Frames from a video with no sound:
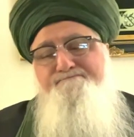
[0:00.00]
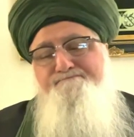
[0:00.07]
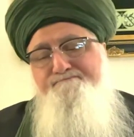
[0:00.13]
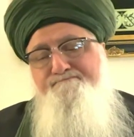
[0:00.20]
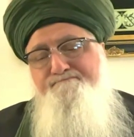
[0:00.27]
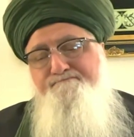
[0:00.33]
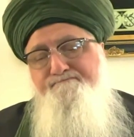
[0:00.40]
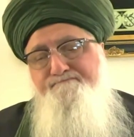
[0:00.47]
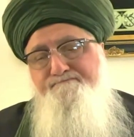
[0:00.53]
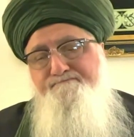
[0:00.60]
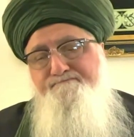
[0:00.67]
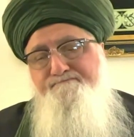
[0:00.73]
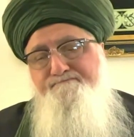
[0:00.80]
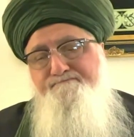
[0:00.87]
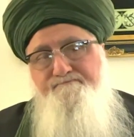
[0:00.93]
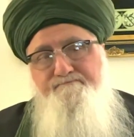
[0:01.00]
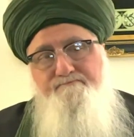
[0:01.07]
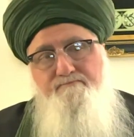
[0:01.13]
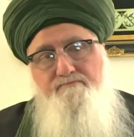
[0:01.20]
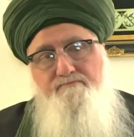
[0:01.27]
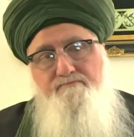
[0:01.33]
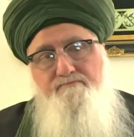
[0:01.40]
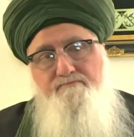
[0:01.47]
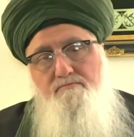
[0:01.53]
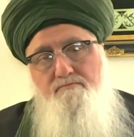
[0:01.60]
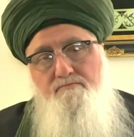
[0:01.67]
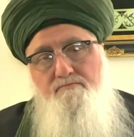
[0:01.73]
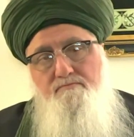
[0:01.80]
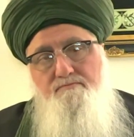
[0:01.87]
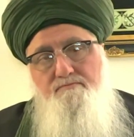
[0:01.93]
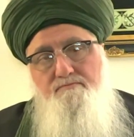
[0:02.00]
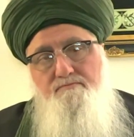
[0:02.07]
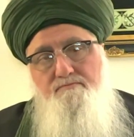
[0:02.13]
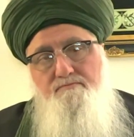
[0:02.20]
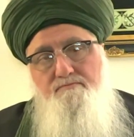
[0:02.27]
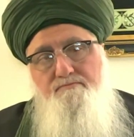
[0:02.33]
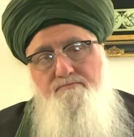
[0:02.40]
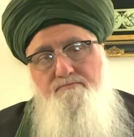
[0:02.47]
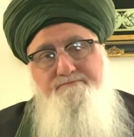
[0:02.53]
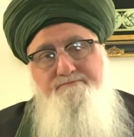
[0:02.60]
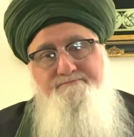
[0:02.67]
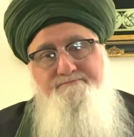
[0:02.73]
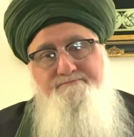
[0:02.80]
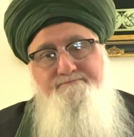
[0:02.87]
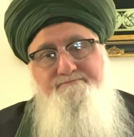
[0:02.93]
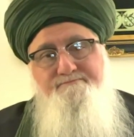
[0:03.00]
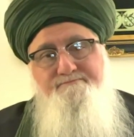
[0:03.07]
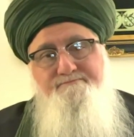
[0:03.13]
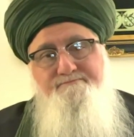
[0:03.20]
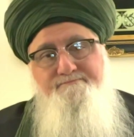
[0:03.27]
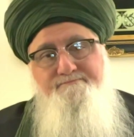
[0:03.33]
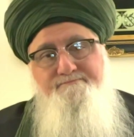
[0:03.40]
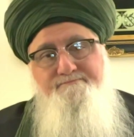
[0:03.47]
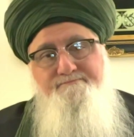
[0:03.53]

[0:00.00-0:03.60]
Nobody speaks.